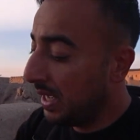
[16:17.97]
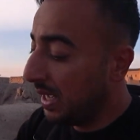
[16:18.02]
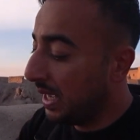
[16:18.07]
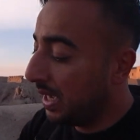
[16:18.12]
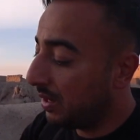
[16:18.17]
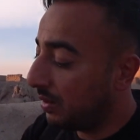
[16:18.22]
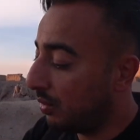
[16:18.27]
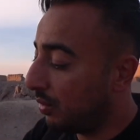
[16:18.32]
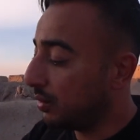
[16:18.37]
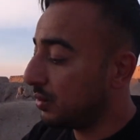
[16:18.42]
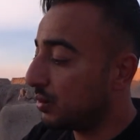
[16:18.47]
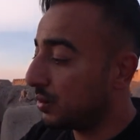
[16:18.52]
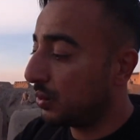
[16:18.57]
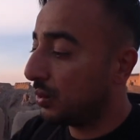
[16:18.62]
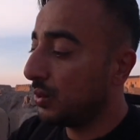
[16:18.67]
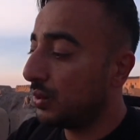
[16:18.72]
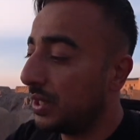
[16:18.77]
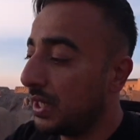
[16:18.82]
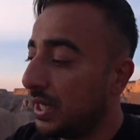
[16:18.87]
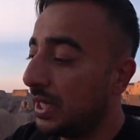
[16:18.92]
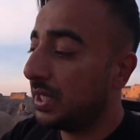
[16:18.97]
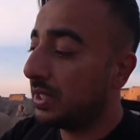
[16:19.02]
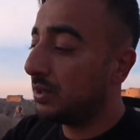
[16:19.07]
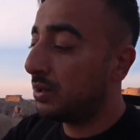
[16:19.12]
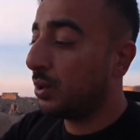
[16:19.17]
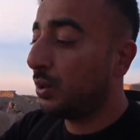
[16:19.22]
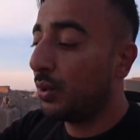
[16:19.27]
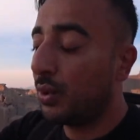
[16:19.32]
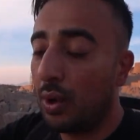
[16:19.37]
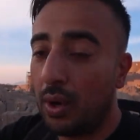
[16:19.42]
and also the
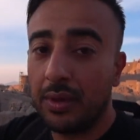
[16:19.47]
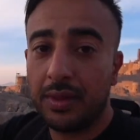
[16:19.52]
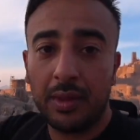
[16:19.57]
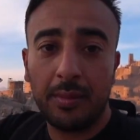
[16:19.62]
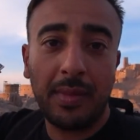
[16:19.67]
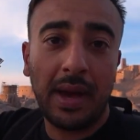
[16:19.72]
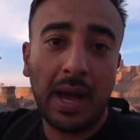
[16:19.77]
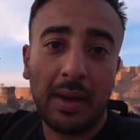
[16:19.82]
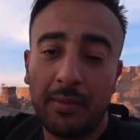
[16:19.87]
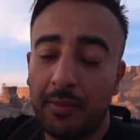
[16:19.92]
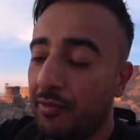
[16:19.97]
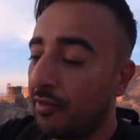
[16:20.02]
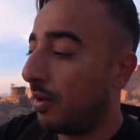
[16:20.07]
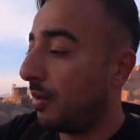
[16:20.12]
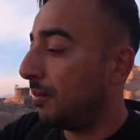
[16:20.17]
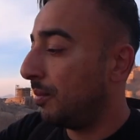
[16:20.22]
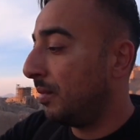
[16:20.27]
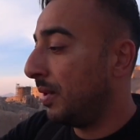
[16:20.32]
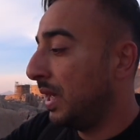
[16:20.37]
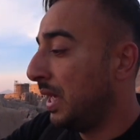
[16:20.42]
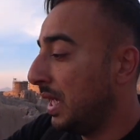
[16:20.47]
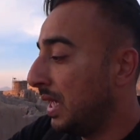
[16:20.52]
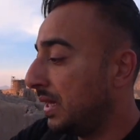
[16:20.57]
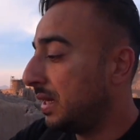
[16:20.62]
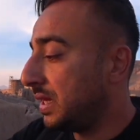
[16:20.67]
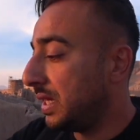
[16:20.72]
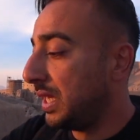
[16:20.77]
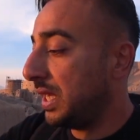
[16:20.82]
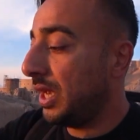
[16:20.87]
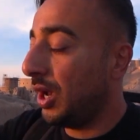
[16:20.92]
tour on the map from
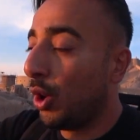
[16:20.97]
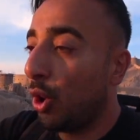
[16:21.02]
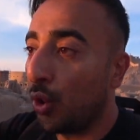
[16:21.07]
the